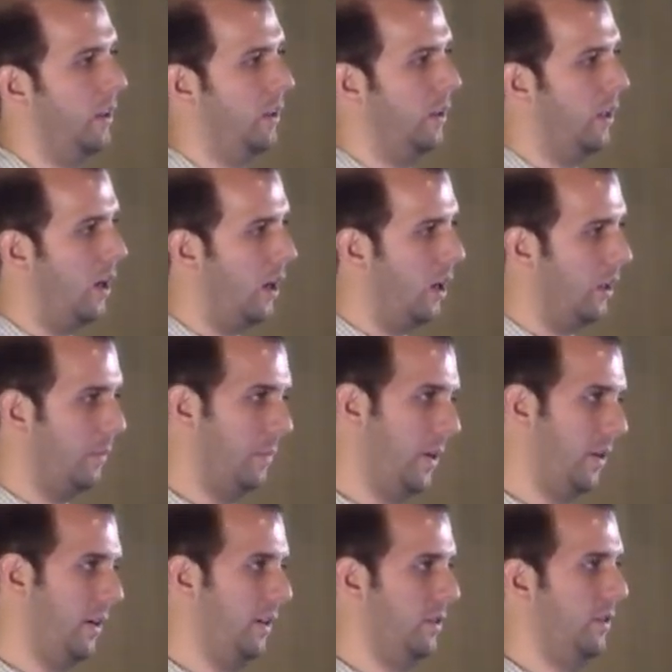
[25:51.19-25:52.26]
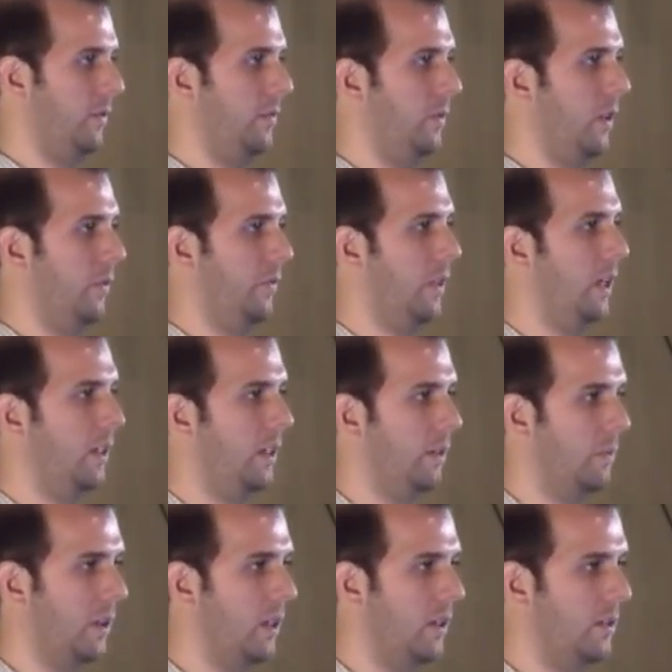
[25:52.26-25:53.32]
long periods of, of thinking
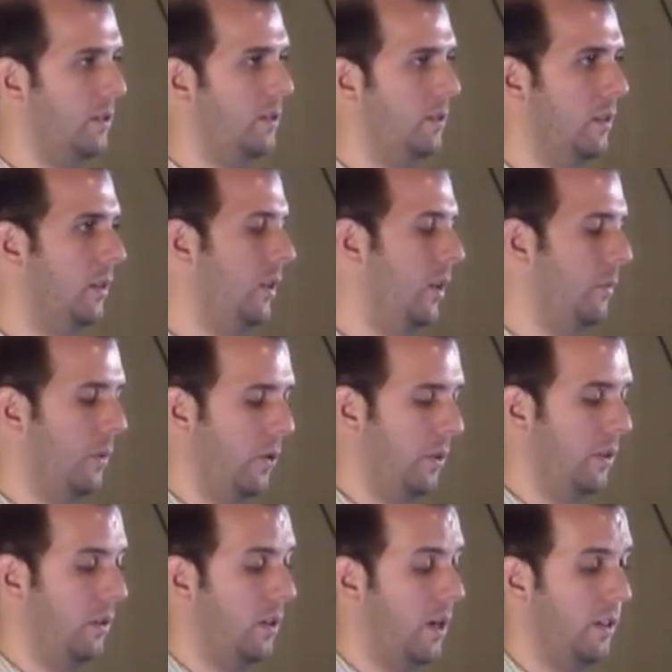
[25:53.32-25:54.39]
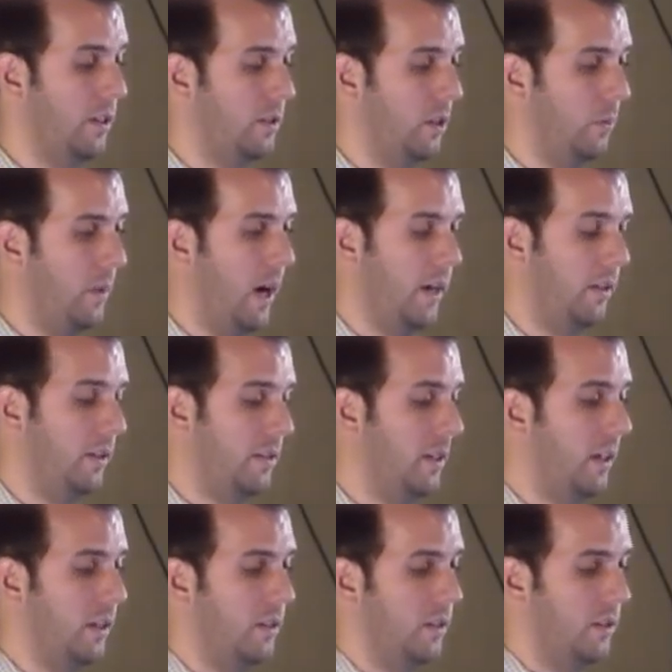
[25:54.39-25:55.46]
because mowing the lawn is so mindless.
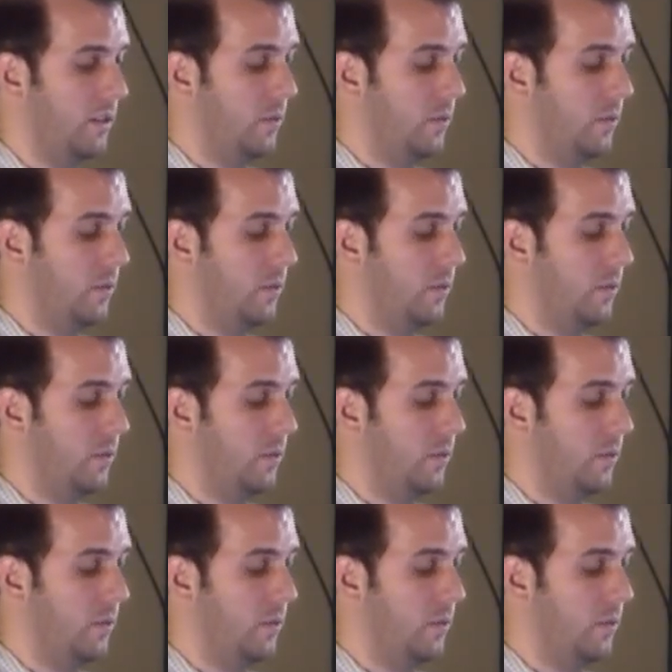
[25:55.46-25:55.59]
I could just